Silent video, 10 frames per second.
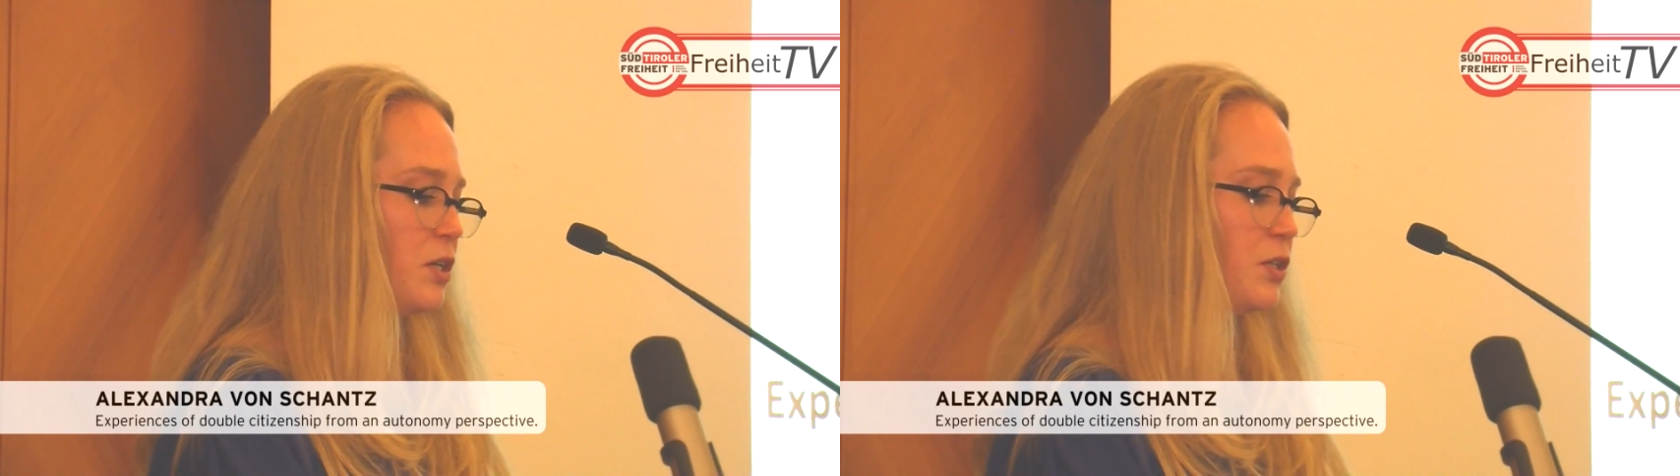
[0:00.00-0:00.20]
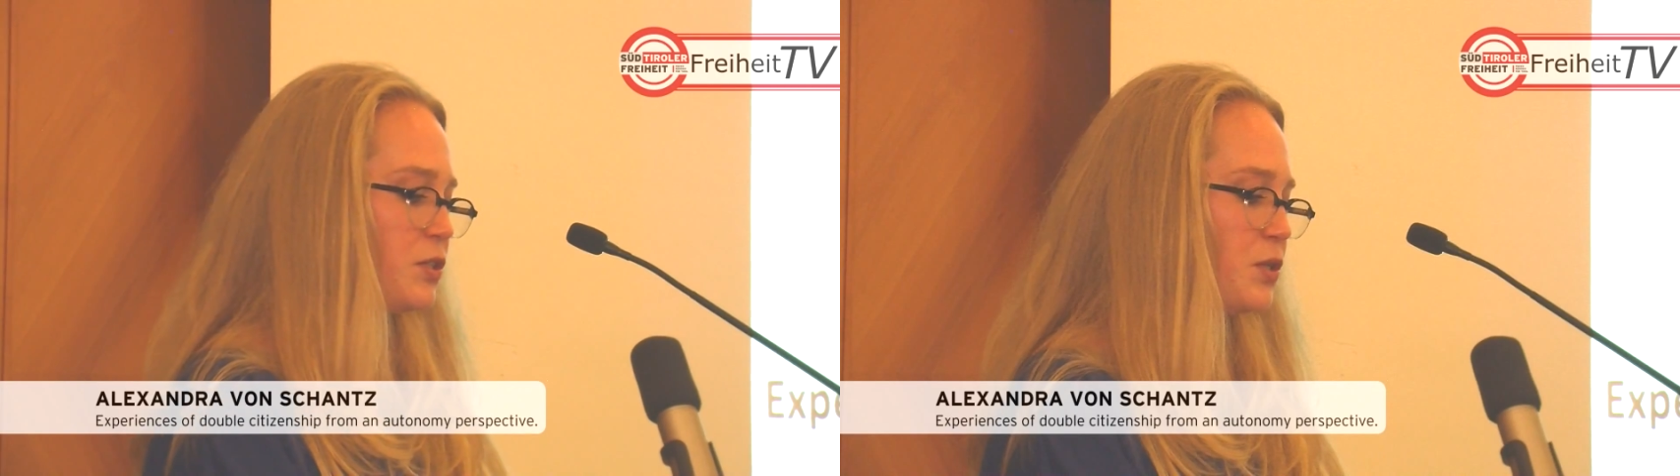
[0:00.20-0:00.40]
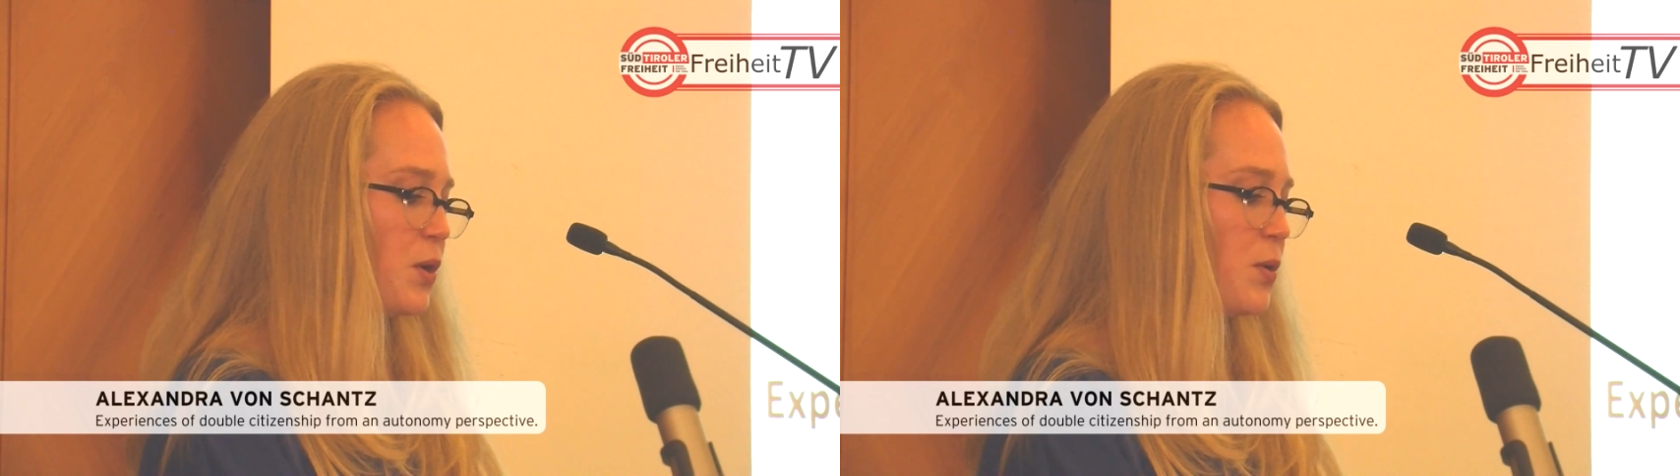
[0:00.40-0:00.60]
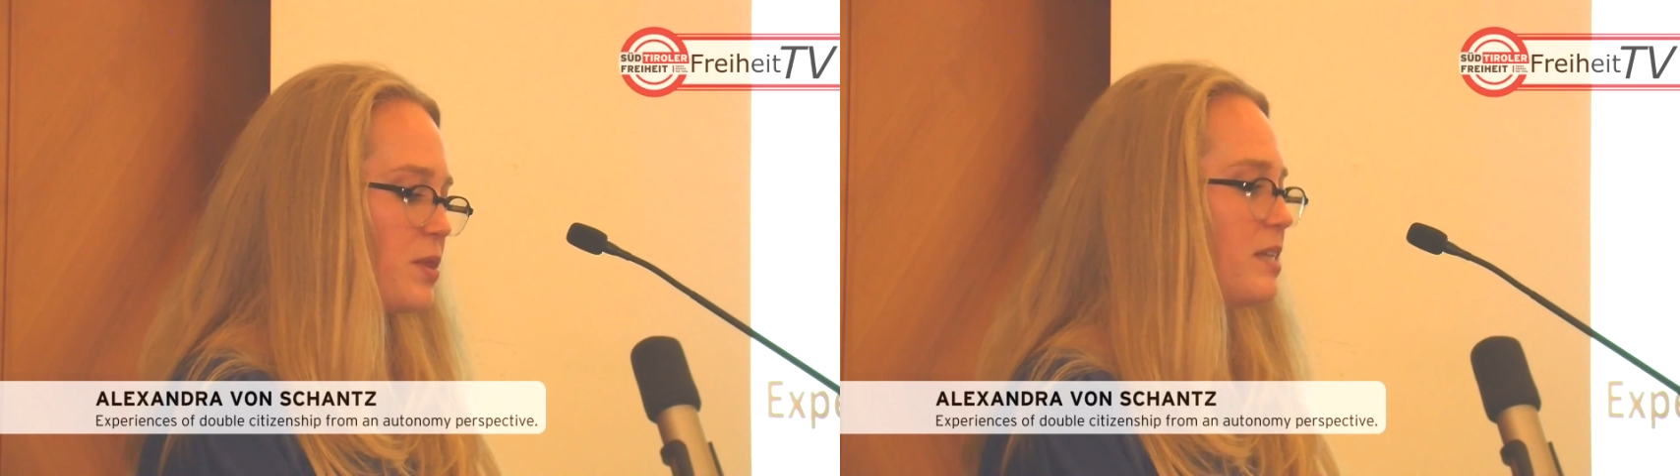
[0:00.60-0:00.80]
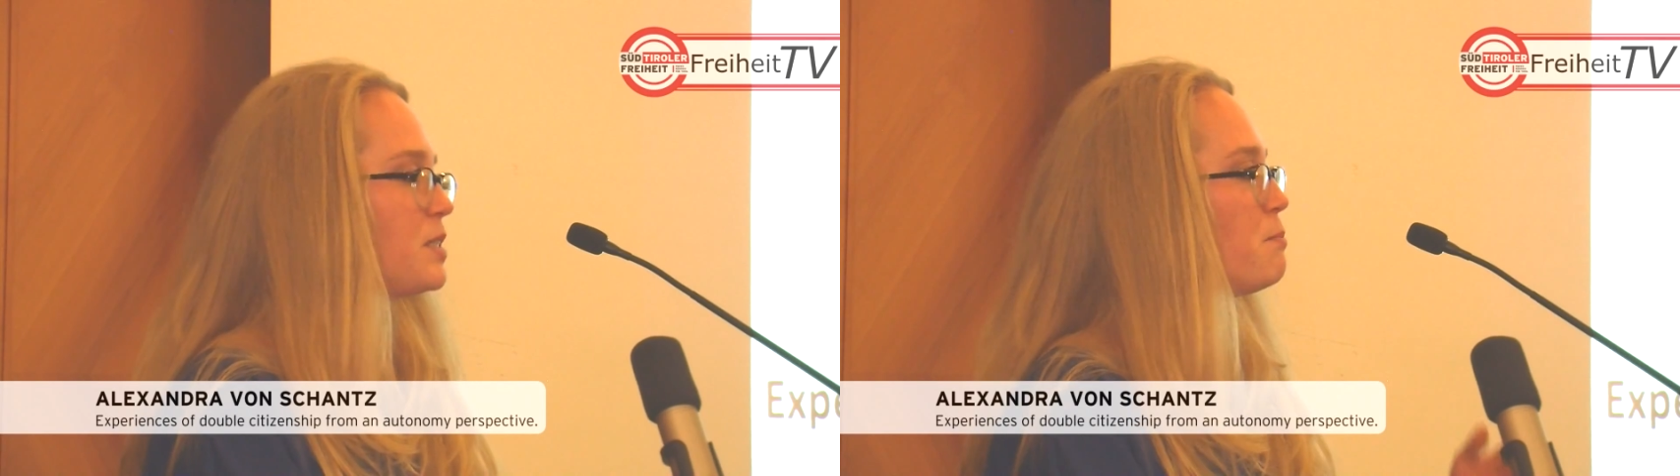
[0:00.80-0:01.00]
so
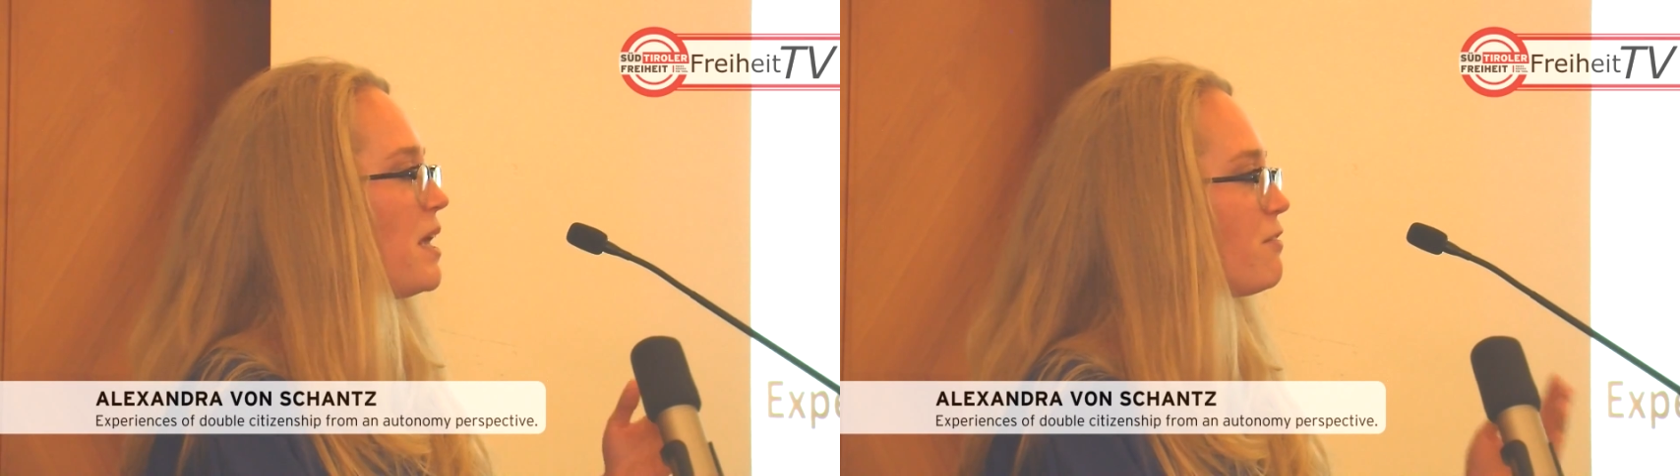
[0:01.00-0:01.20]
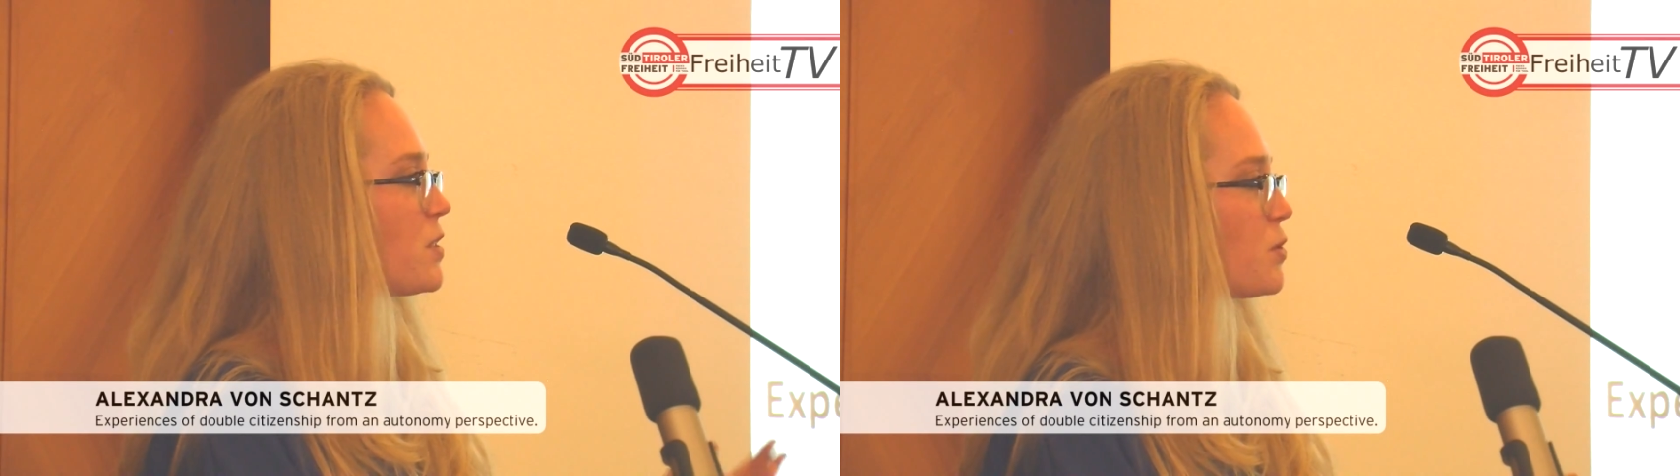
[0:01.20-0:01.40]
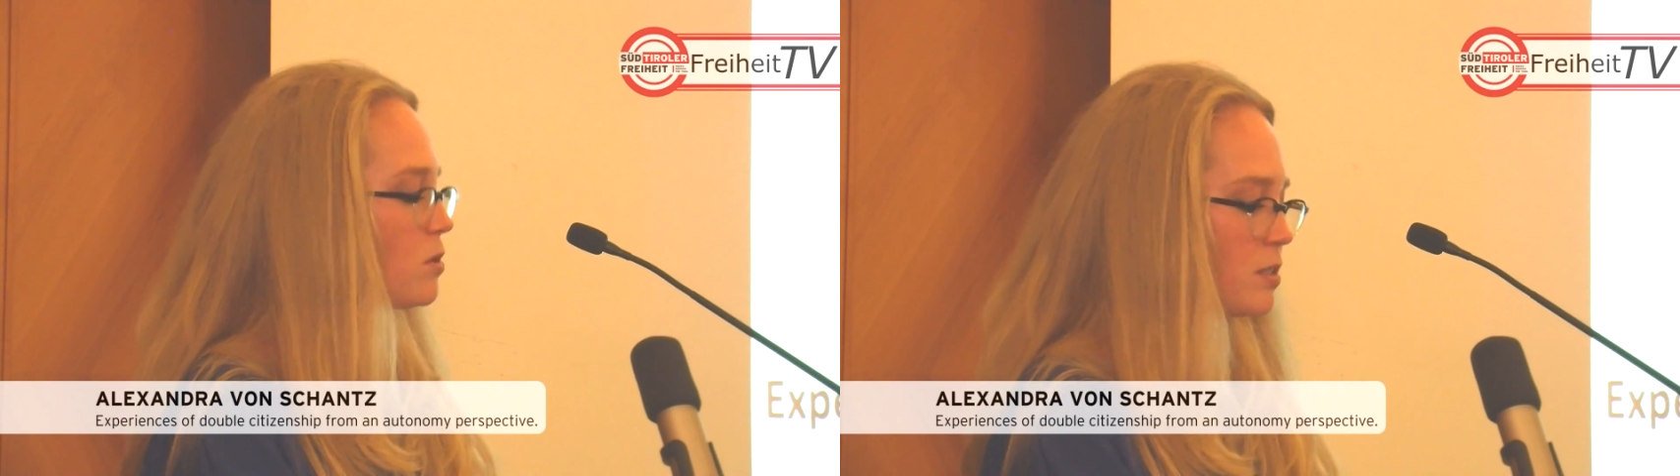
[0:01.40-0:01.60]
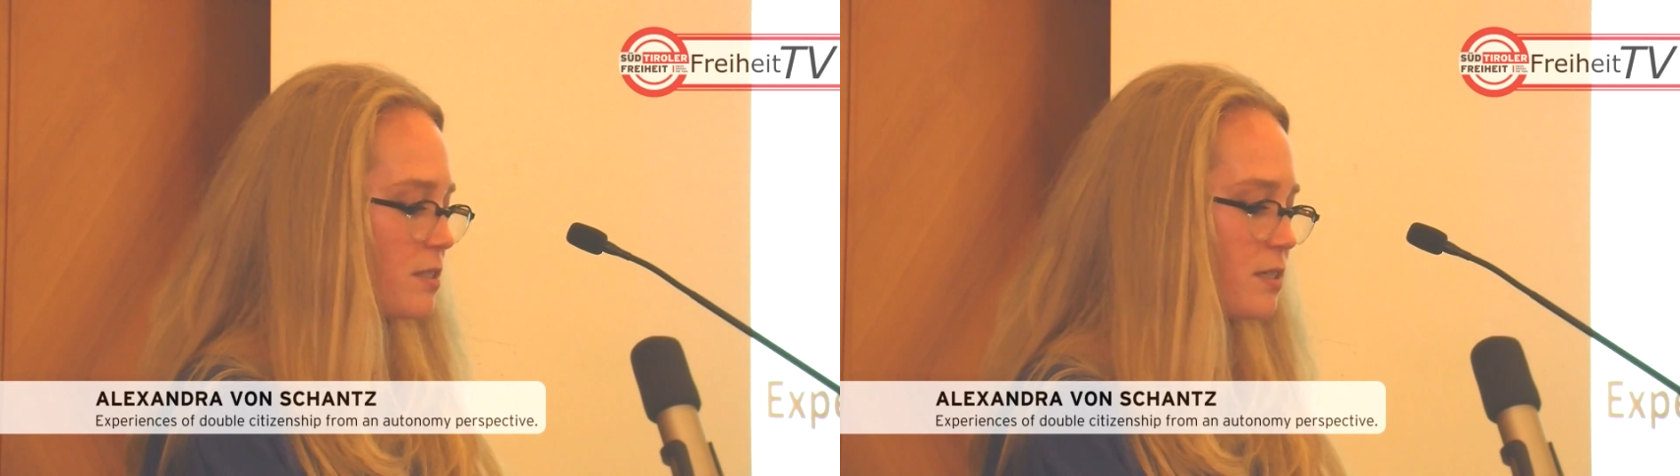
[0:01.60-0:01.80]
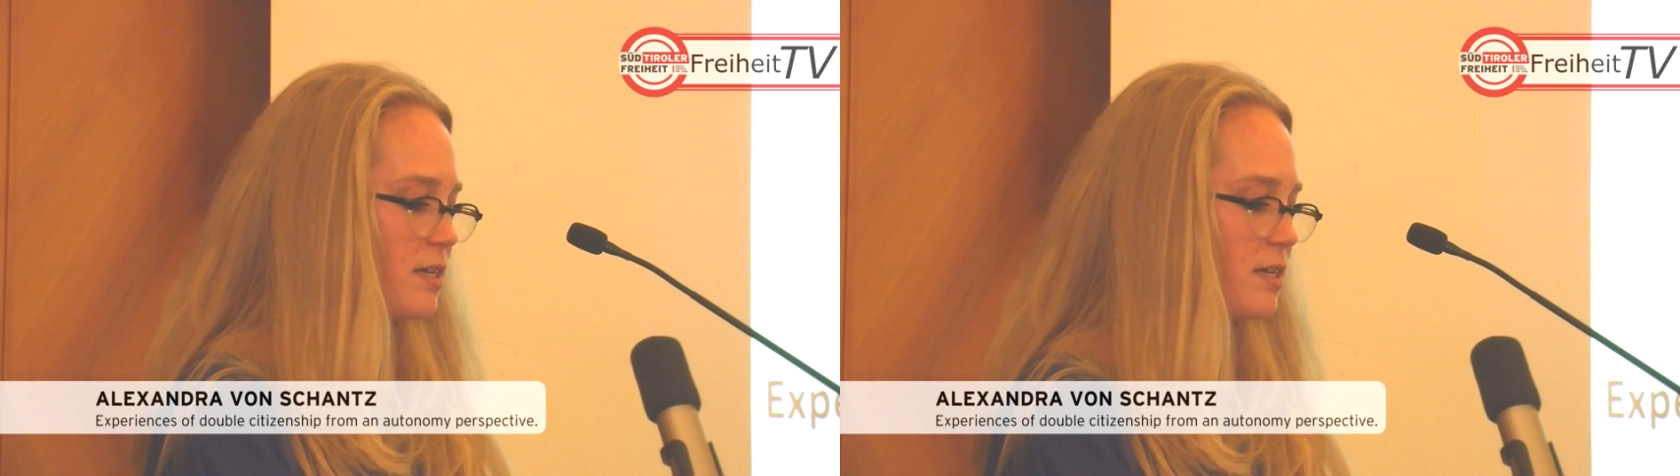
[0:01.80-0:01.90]
this may result